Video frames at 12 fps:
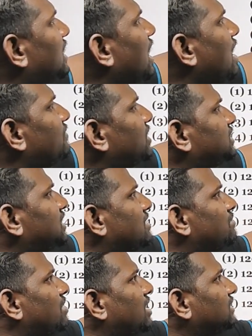are having
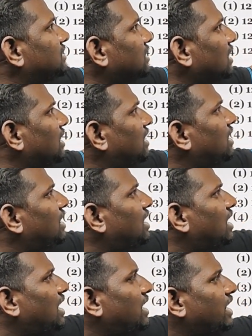same lengths
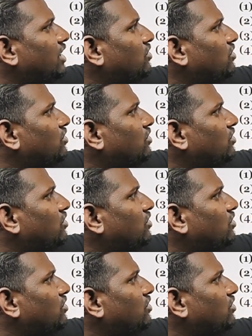and